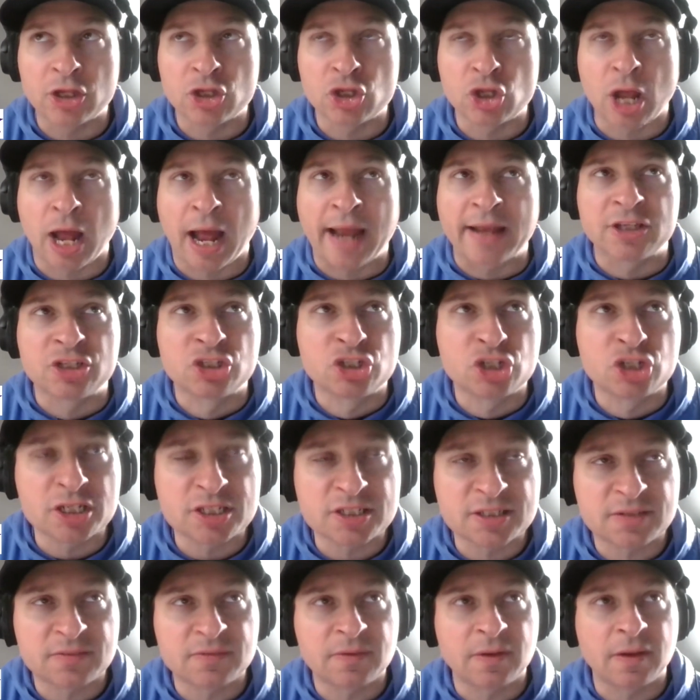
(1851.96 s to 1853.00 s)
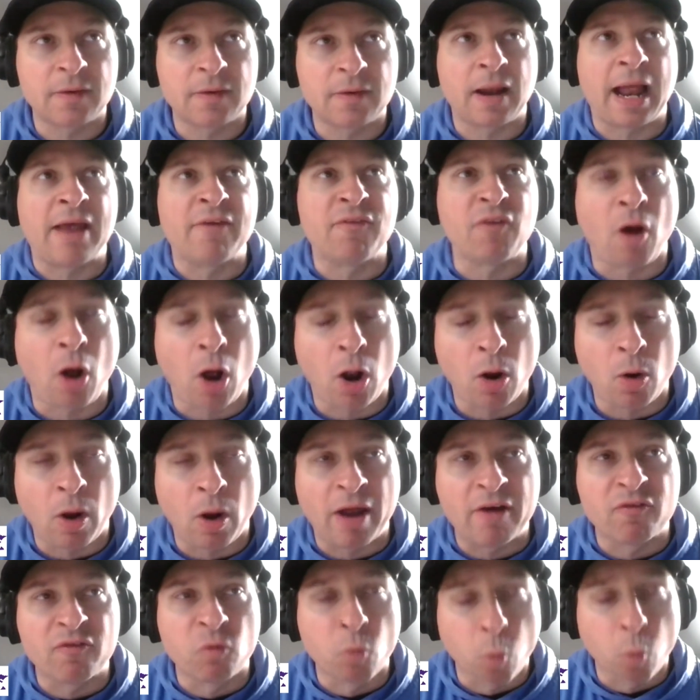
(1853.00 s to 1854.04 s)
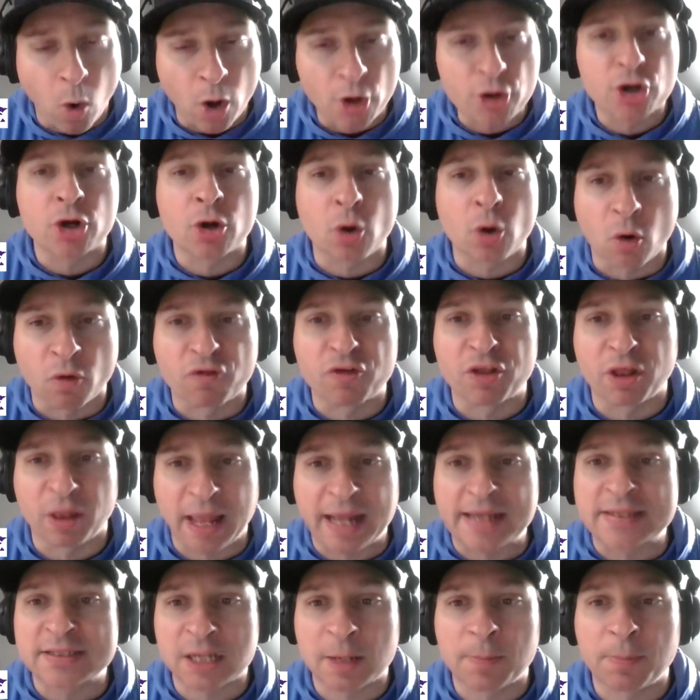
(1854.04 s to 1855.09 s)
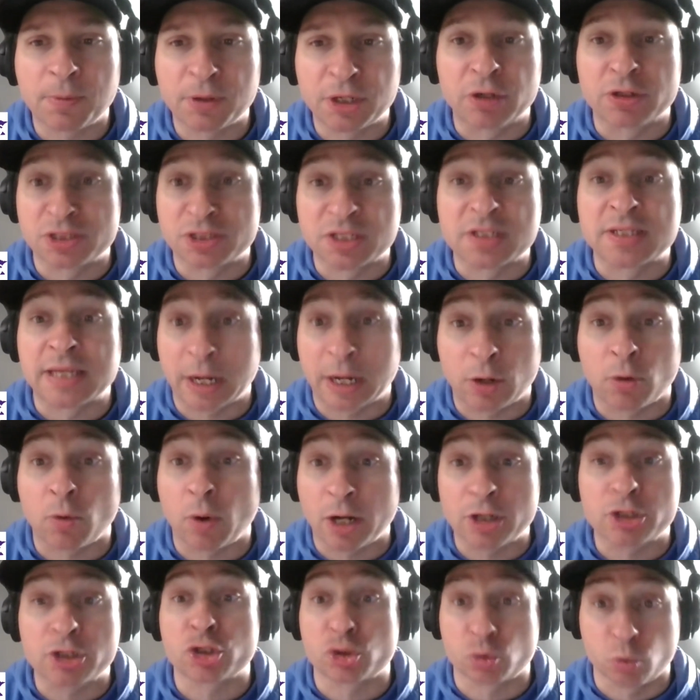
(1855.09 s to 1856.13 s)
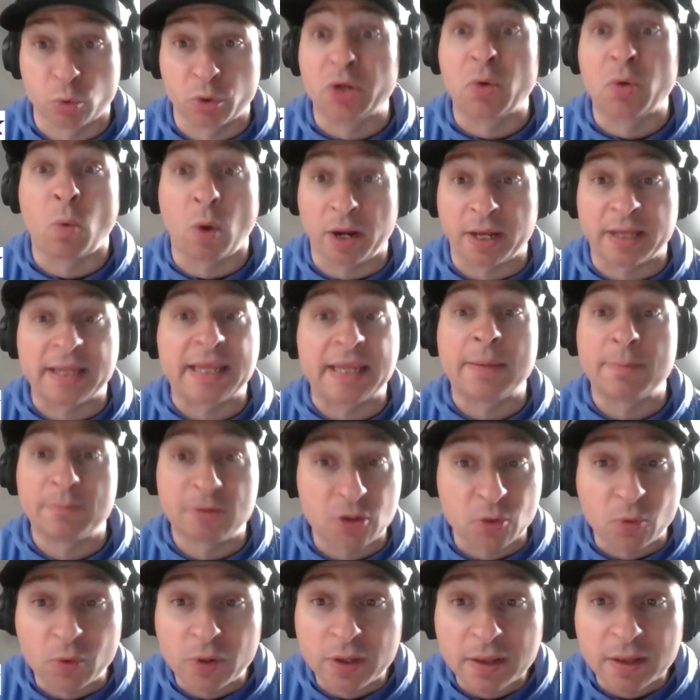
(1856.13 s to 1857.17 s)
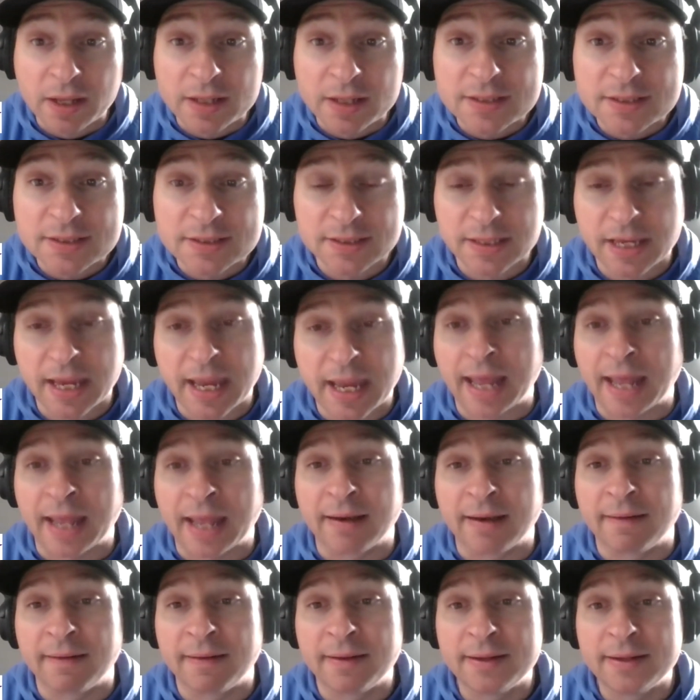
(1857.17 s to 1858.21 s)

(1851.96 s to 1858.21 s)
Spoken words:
I've wondered over the last couple of years, does Aaron Rodgers really want to keep doing this? And